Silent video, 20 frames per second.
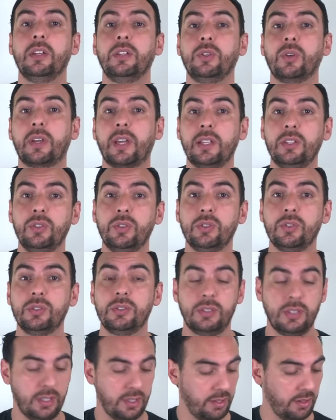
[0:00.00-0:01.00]
you can
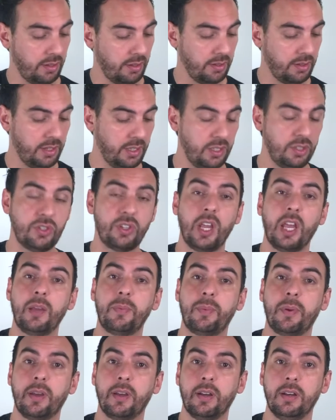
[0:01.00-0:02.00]
use this
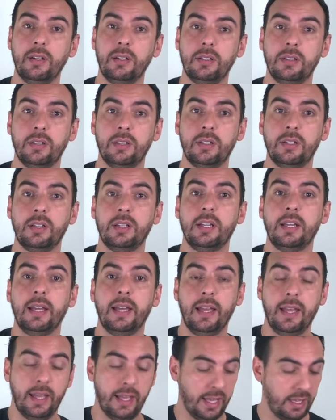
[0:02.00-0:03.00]
shape here
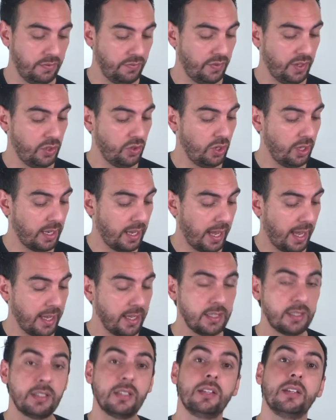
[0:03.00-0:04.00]
and
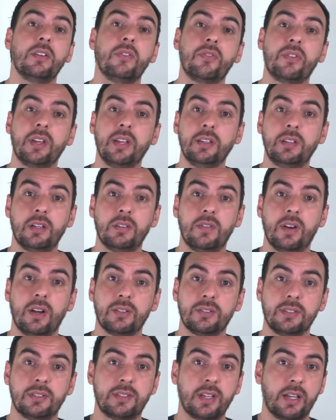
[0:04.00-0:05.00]
visualize the intervals
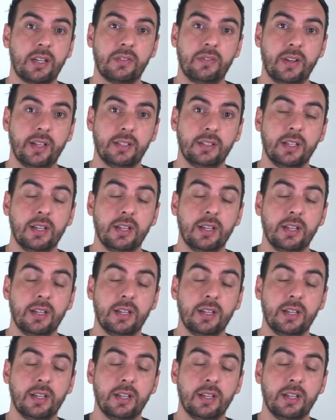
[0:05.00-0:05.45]
inside of it.